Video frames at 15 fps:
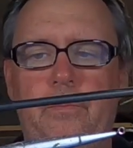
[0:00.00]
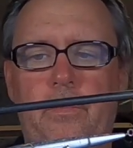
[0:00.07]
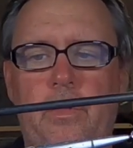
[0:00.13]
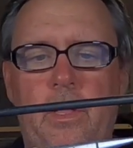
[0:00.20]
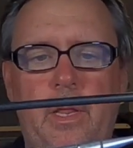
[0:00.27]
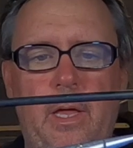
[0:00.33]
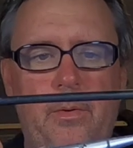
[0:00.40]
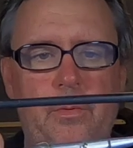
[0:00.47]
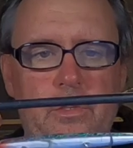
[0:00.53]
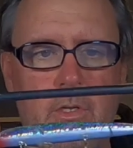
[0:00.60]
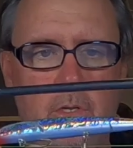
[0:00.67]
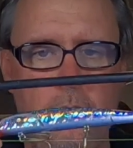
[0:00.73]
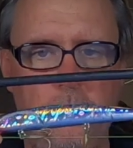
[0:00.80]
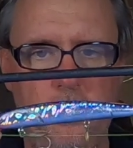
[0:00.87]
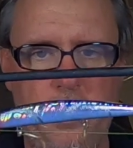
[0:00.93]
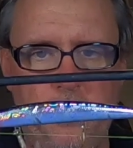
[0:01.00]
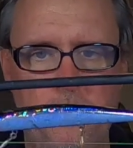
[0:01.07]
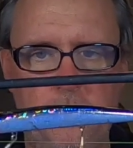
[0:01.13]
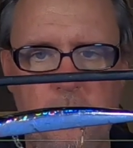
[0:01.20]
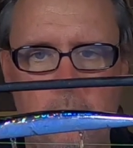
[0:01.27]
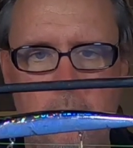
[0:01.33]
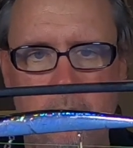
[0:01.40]
and that was a little
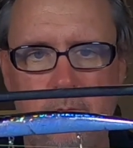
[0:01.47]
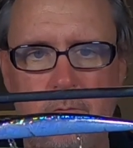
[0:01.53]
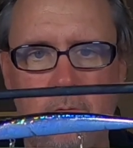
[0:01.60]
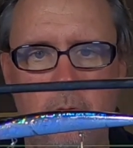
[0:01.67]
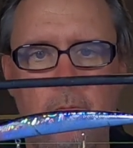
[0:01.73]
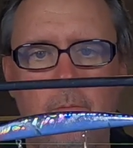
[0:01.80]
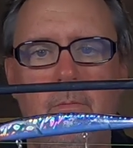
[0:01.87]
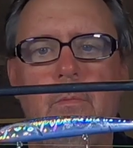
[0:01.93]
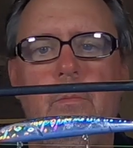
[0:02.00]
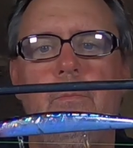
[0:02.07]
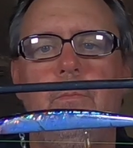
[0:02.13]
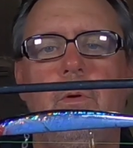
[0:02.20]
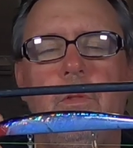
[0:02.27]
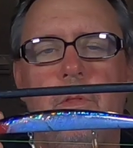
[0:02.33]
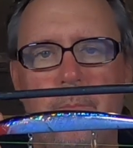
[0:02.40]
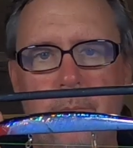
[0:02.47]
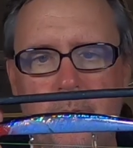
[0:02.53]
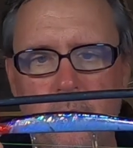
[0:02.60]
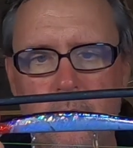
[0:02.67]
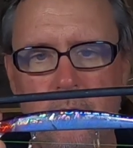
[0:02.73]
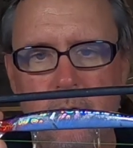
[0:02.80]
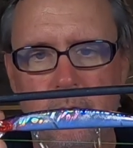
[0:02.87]
damage. Got the big
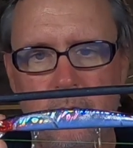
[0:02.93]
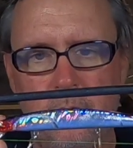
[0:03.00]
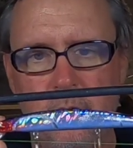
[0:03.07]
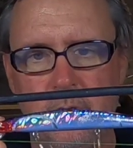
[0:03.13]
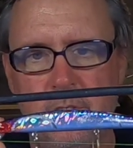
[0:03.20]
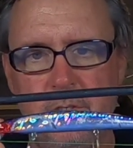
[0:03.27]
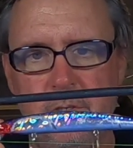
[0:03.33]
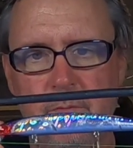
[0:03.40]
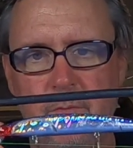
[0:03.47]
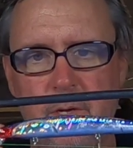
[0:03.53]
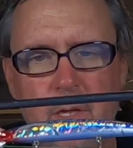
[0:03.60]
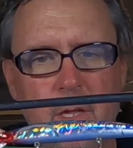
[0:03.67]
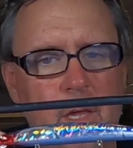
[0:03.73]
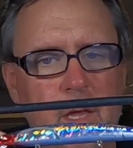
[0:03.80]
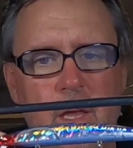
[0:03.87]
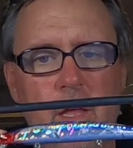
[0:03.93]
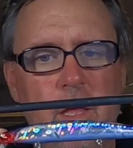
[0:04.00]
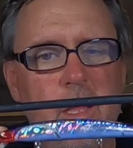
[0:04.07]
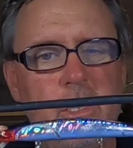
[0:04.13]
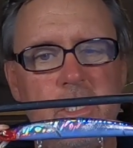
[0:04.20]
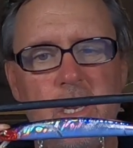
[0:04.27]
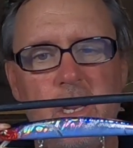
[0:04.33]
girl, nice silver.
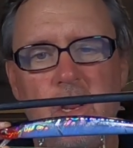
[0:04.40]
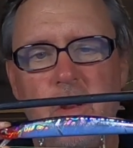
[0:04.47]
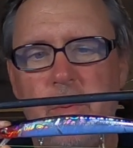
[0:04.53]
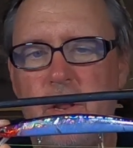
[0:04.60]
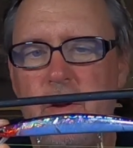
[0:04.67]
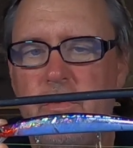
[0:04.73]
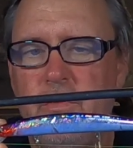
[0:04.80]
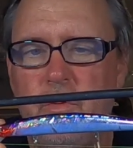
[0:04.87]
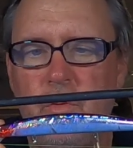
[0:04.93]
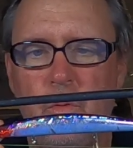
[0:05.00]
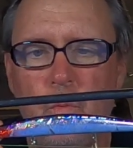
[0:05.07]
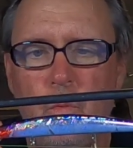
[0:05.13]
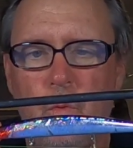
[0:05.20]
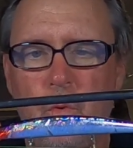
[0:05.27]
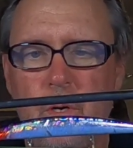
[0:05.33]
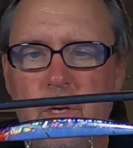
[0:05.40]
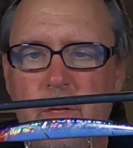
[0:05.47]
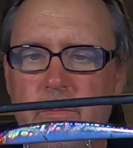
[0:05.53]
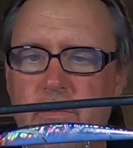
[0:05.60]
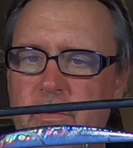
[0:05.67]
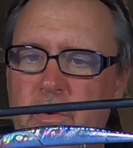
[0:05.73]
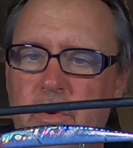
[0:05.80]
There's only in about a foot of
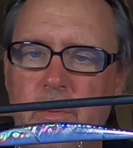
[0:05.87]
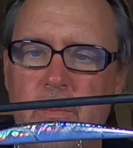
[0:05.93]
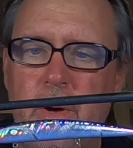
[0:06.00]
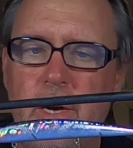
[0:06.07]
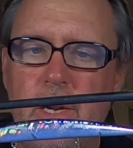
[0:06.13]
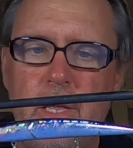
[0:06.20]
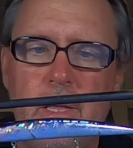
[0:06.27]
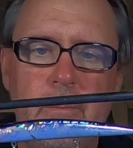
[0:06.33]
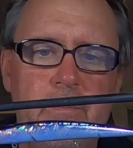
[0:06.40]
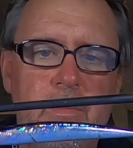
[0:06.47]
water, very muddy,